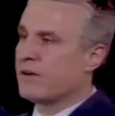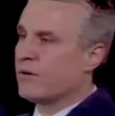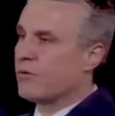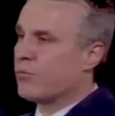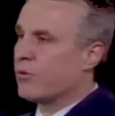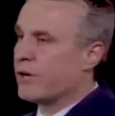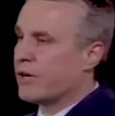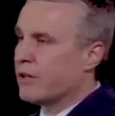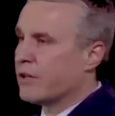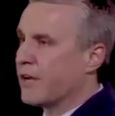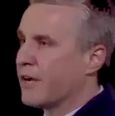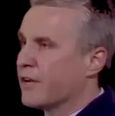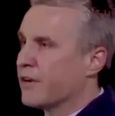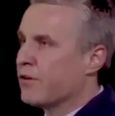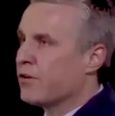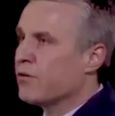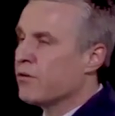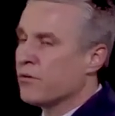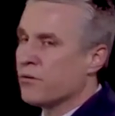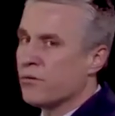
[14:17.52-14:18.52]
Well, I
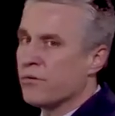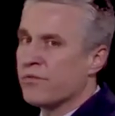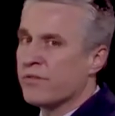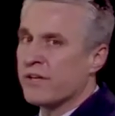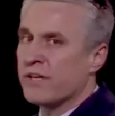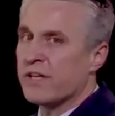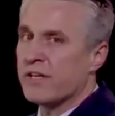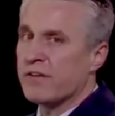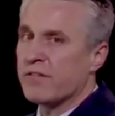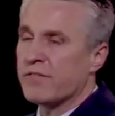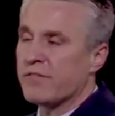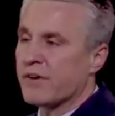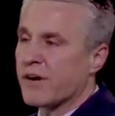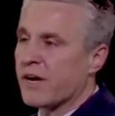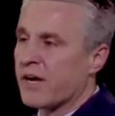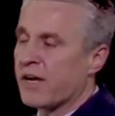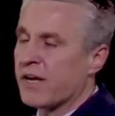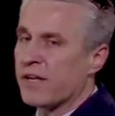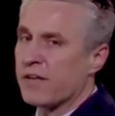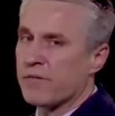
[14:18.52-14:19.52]
know that if
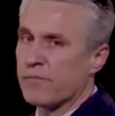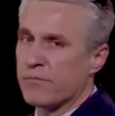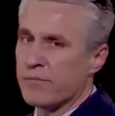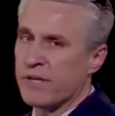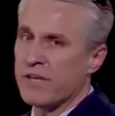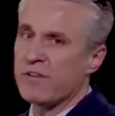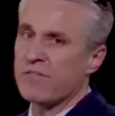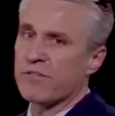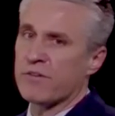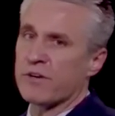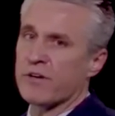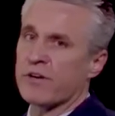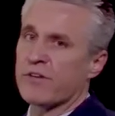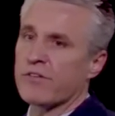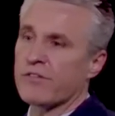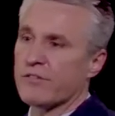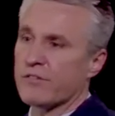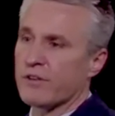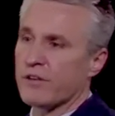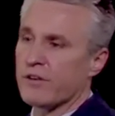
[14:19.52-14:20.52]
I make
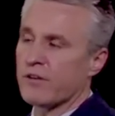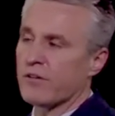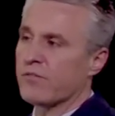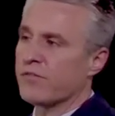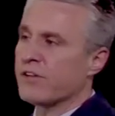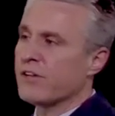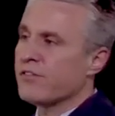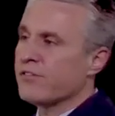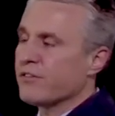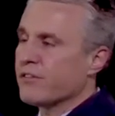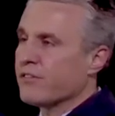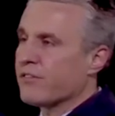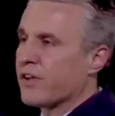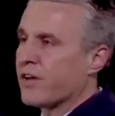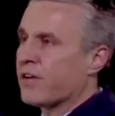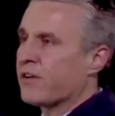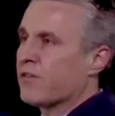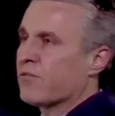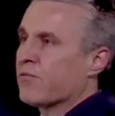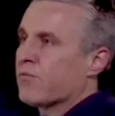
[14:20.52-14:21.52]
various interventions,
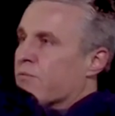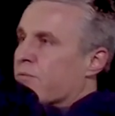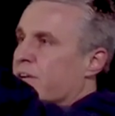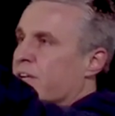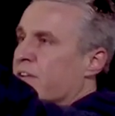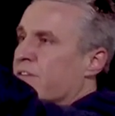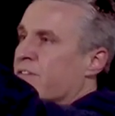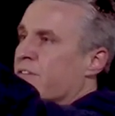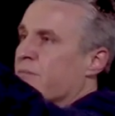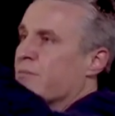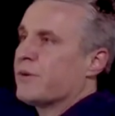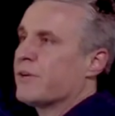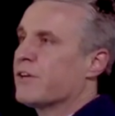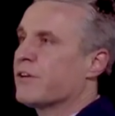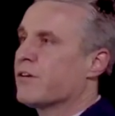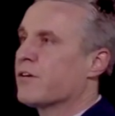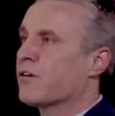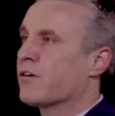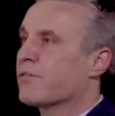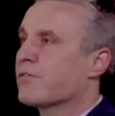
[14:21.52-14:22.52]
I can raise the pink
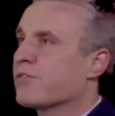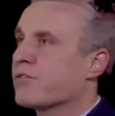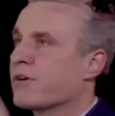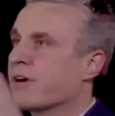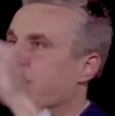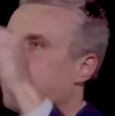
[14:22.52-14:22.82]
curve. So I